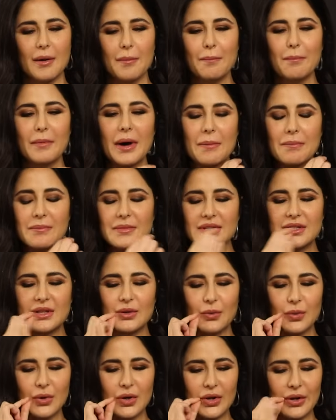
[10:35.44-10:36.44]
Mum's
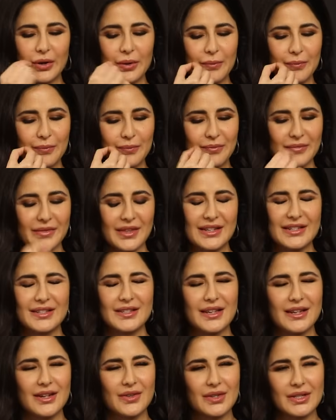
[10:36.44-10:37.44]
the word.
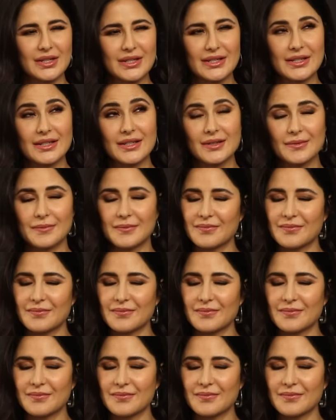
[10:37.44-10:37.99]
Secrets.